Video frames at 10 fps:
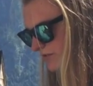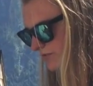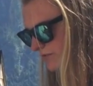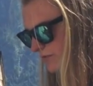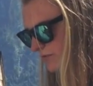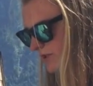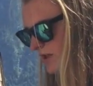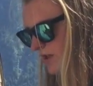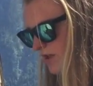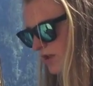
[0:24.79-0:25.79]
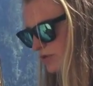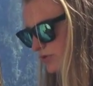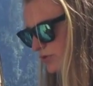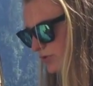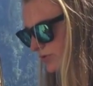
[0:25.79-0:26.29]
in the room and
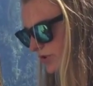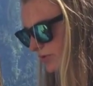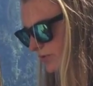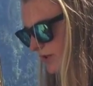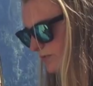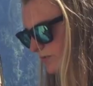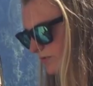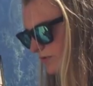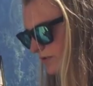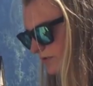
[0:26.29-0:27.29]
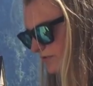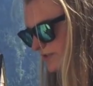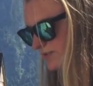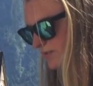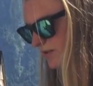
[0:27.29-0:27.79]
turned to Antoine with a look of
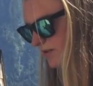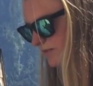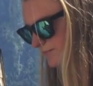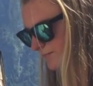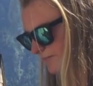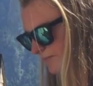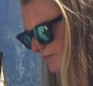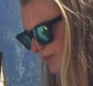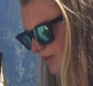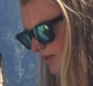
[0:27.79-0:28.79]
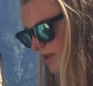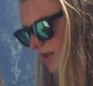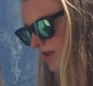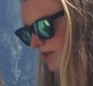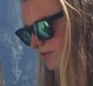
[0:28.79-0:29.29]
despair.
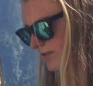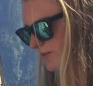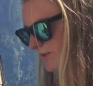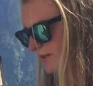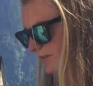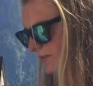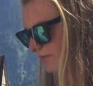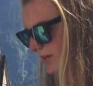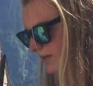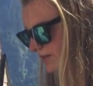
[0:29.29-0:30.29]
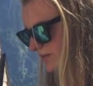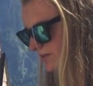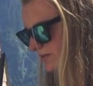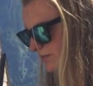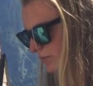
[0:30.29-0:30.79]
Antoine began with
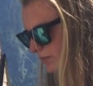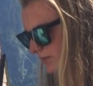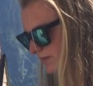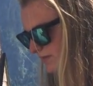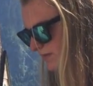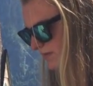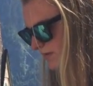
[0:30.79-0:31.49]
patience in his voice.